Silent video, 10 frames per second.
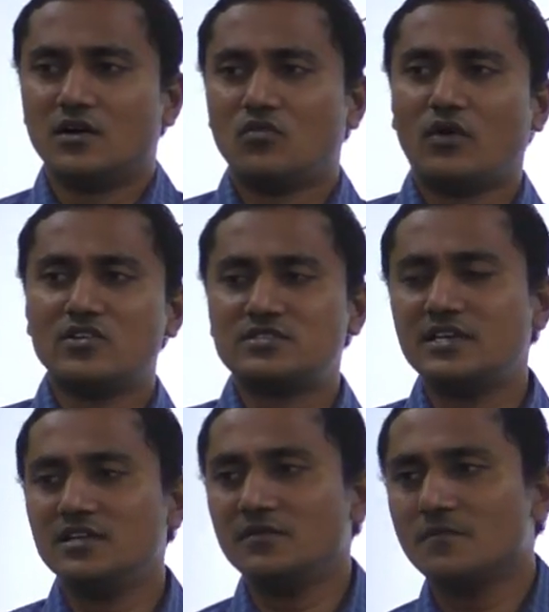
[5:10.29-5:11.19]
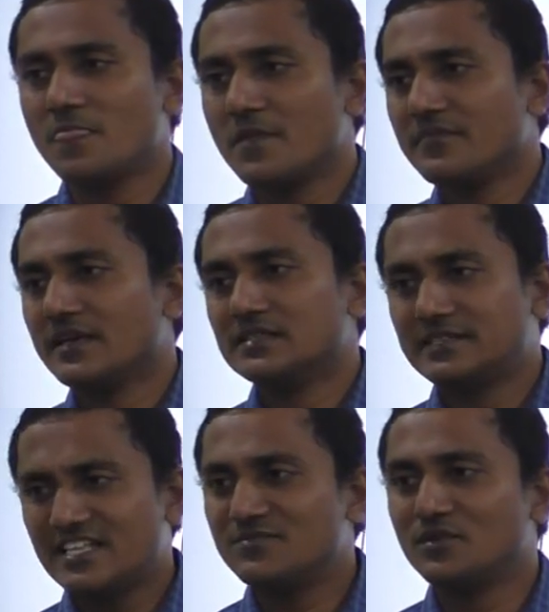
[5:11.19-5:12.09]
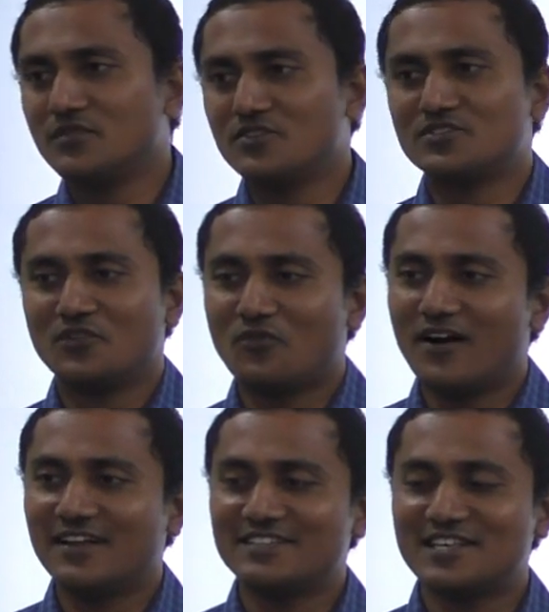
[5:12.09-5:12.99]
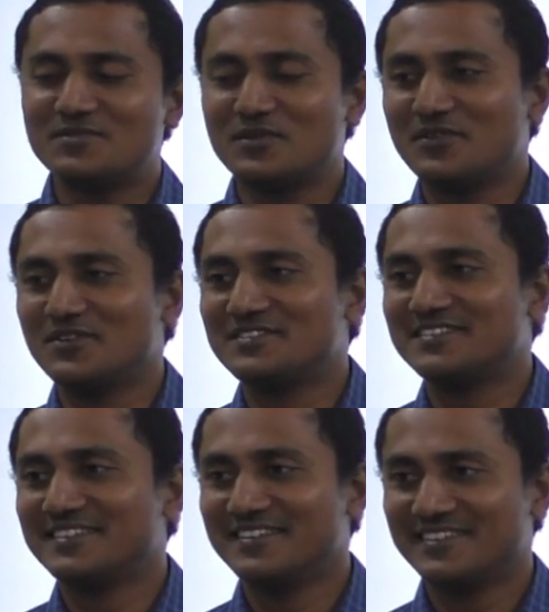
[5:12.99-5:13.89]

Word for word: What you said? Seismic waves. What are seismic waves?